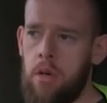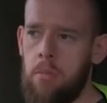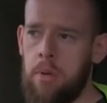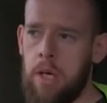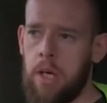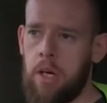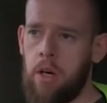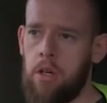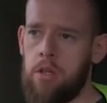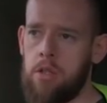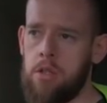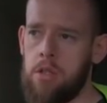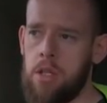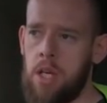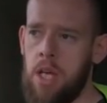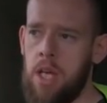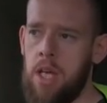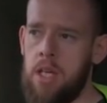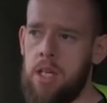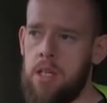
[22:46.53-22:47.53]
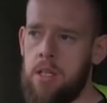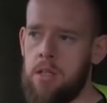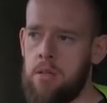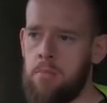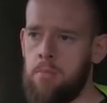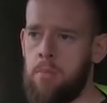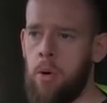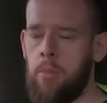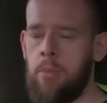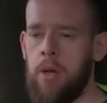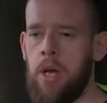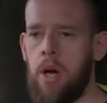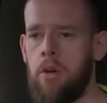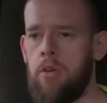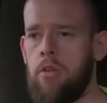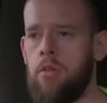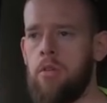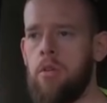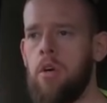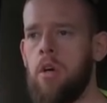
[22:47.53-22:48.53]
because he put me
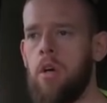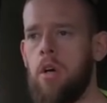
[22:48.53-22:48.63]
on